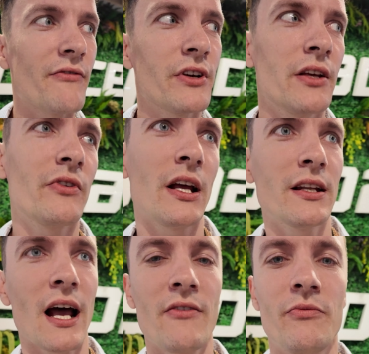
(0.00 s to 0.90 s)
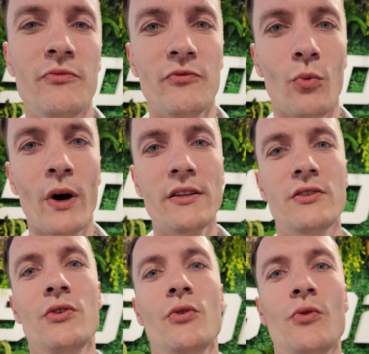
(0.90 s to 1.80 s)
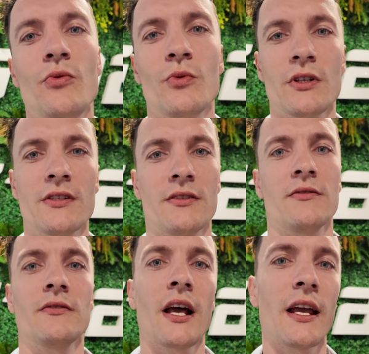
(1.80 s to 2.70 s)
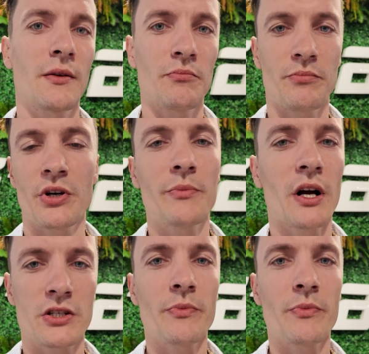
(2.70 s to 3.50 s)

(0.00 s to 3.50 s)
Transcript: every event I've went to was like pretty much